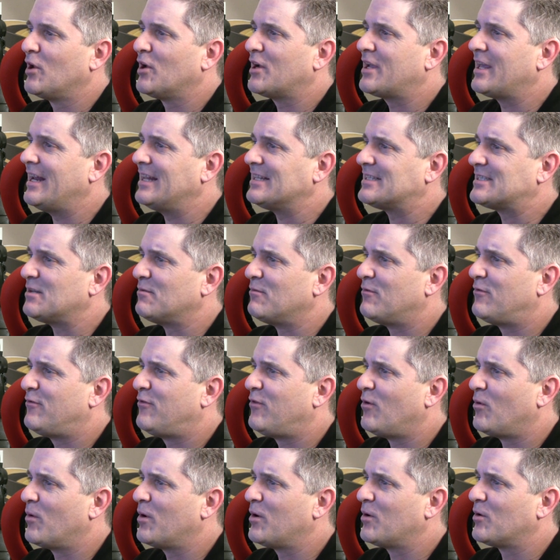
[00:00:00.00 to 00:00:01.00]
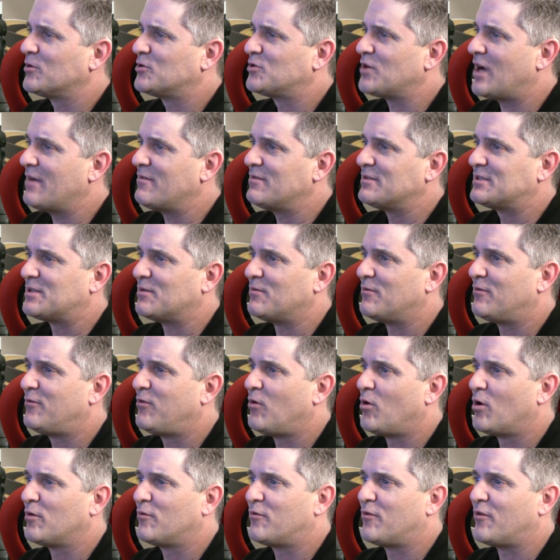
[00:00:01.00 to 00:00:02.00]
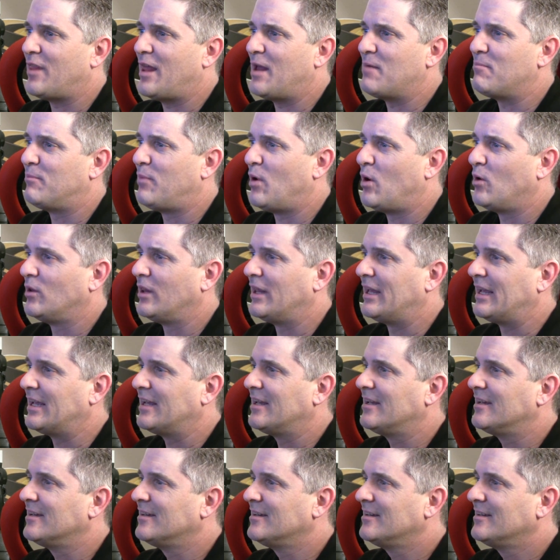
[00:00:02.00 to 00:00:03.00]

looking at we were driving some Ford for that bowling,